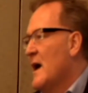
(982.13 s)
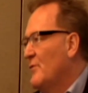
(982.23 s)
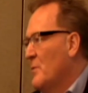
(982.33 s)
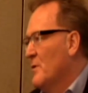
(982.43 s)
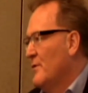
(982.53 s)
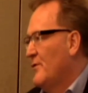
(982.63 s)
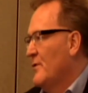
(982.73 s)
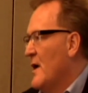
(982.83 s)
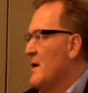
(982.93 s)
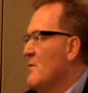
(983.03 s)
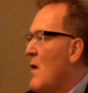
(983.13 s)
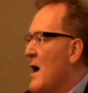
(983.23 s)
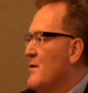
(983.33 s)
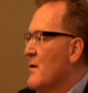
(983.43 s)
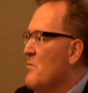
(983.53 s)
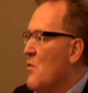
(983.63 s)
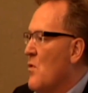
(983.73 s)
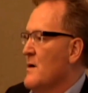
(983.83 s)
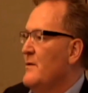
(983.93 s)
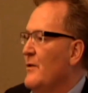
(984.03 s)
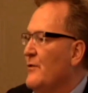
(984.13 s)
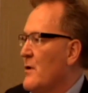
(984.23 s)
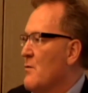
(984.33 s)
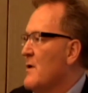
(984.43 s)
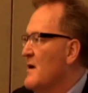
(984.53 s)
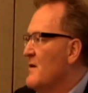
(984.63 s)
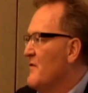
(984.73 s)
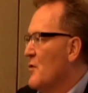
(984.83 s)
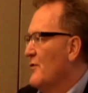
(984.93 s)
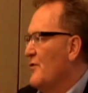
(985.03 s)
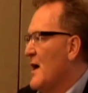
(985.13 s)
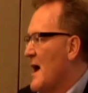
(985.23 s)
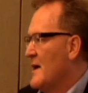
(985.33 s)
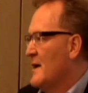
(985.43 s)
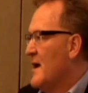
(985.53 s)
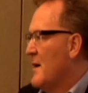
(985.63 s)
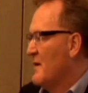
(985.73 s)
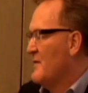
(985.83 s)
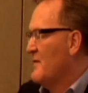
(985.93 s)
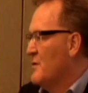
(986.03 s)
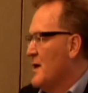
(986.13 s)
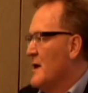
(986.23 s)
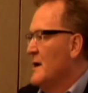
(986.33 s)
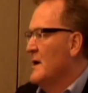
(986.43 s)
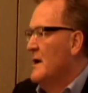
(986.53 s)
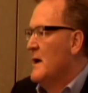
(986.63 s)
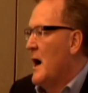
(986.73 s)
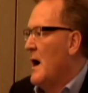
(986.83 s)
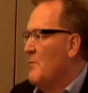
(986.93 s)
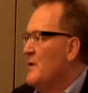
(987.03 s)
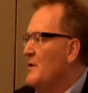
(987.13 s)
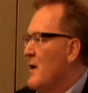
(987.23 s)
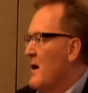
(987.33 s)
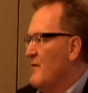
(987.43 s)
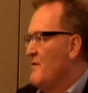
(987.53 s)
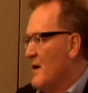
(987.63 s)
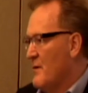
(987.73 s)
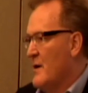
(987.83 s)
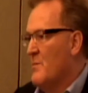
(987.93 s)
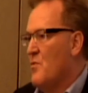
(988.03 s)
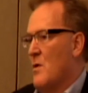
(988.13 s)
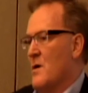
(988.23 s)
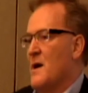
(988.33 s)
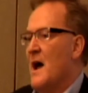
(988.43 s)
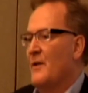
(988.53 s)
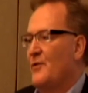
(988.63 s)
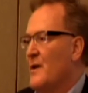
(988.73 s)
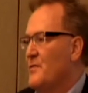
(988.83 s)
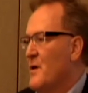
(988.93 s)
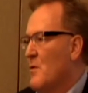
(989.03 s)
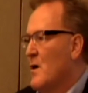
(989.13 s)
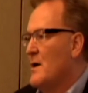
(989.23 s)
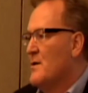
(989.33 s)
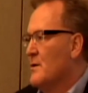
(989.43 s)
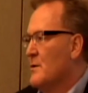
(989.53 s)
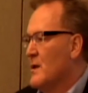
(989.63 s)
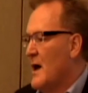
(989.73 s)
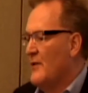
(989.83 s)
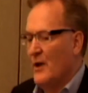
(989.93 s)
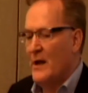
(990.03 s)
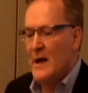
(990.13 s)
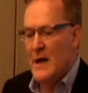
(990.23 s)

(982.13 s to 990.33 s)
experts and why they're important, to sort of reinforce that academic view that uh, we do have a very important asset that we're underutilizing.